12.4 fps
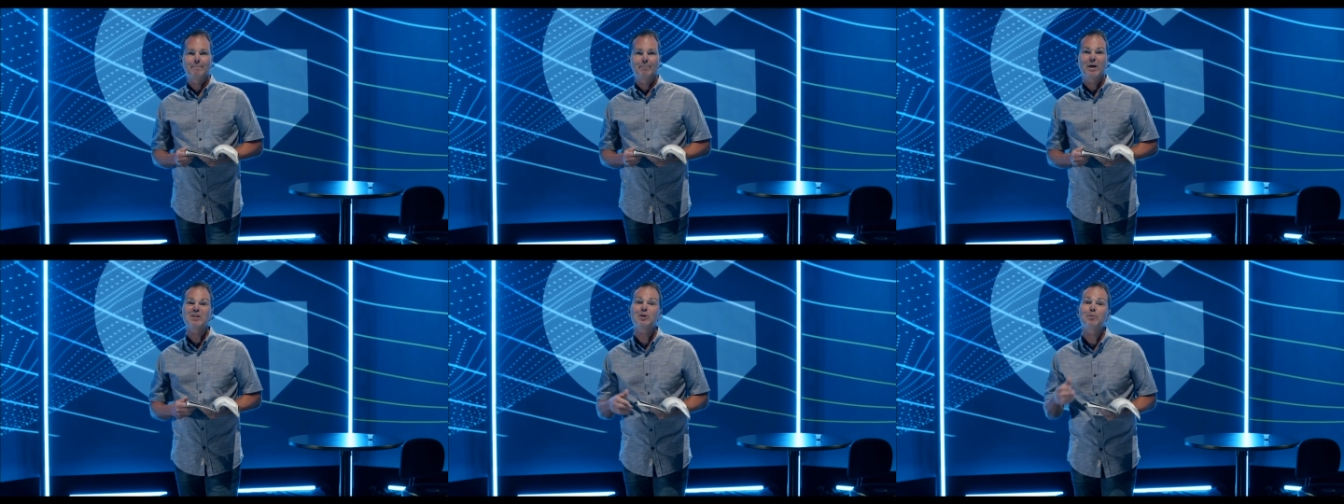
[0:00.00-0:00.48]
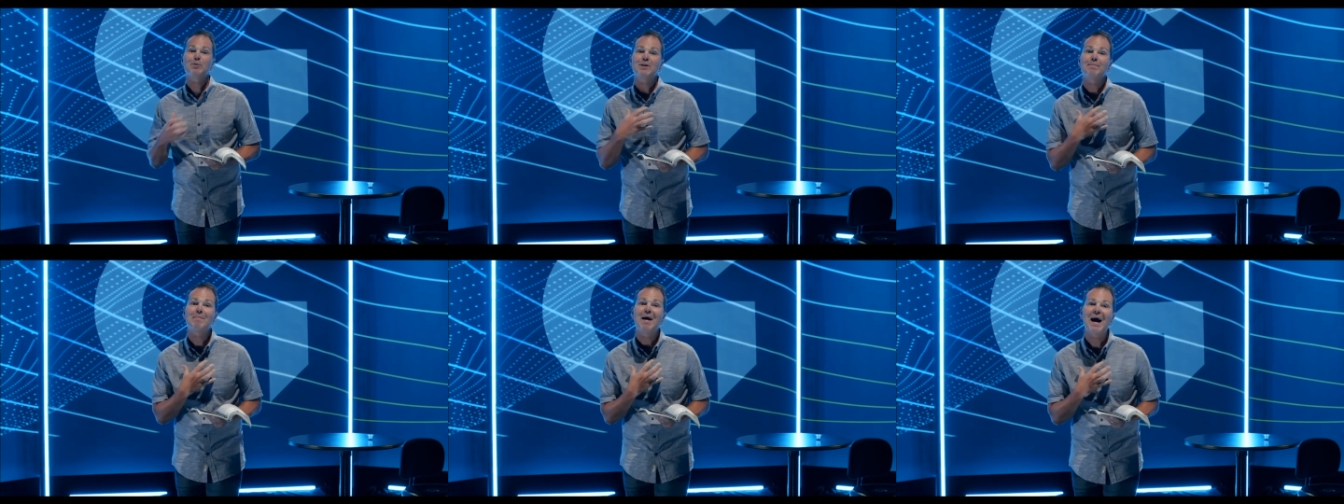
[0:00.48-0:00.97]
Because it was
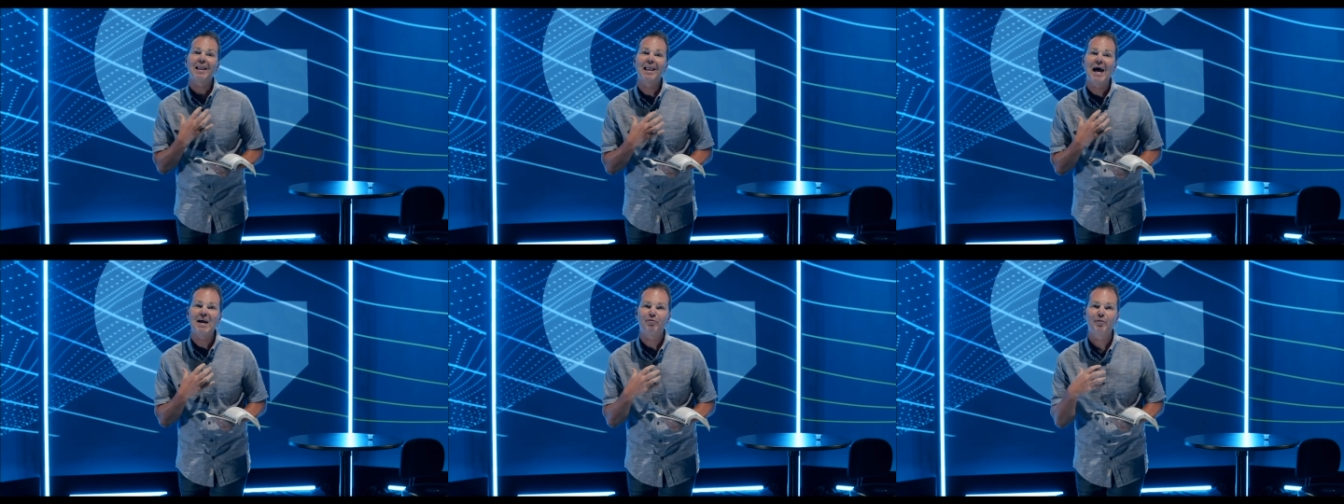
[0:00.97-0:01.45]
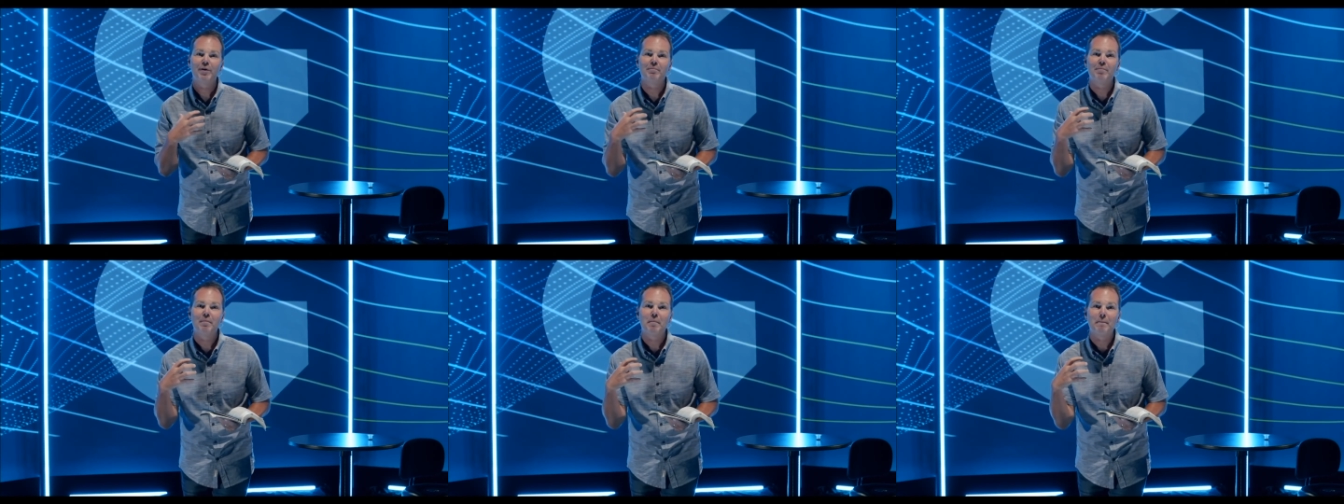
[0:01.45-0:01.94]
in my life
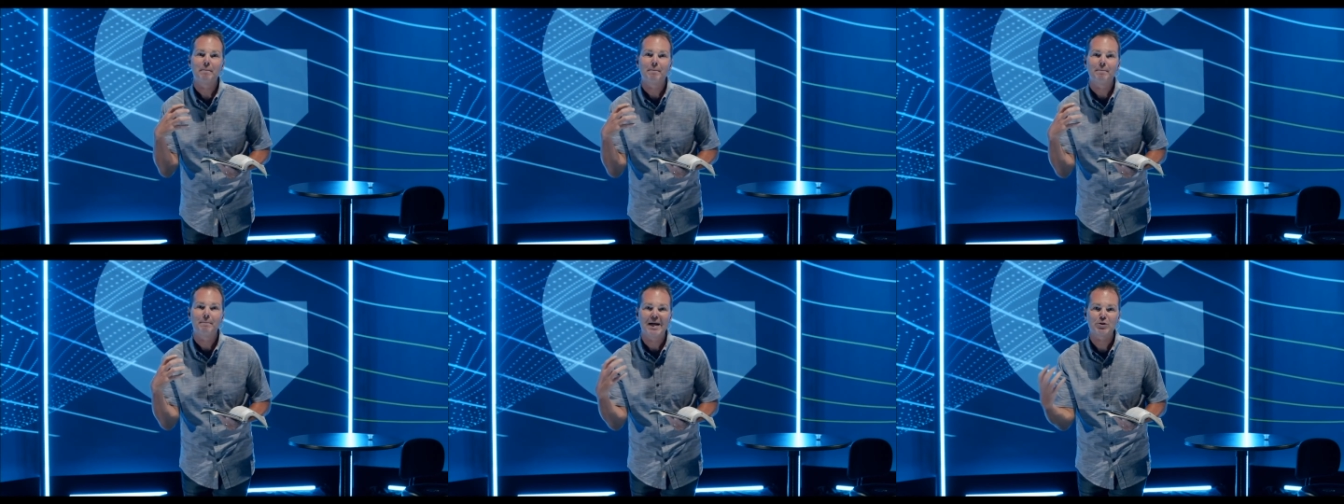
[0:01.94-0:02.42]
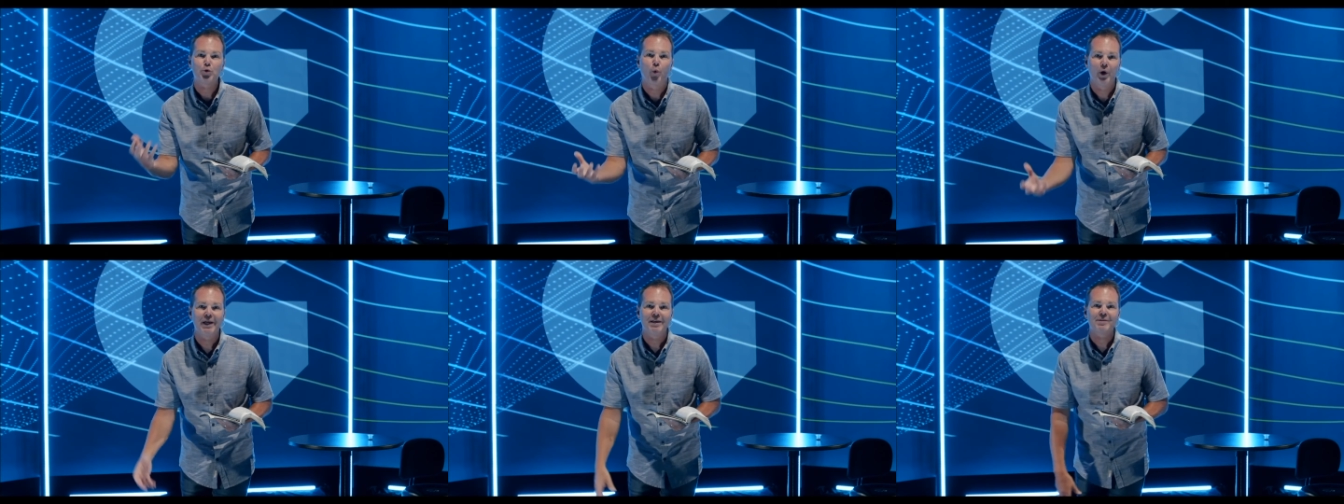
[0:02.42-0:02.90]
when my
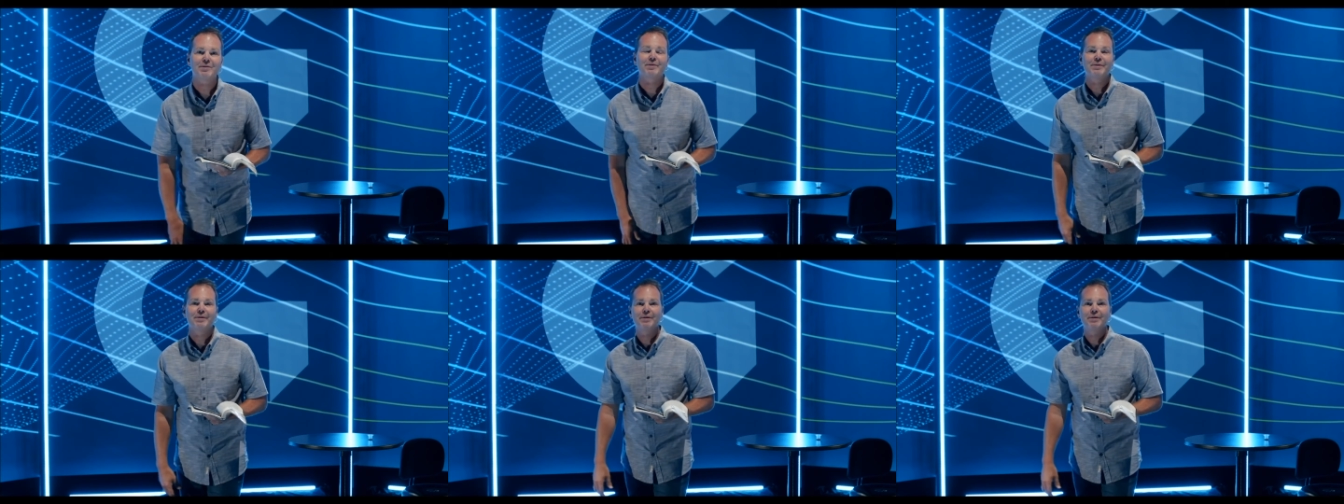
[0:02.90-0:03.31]
20s,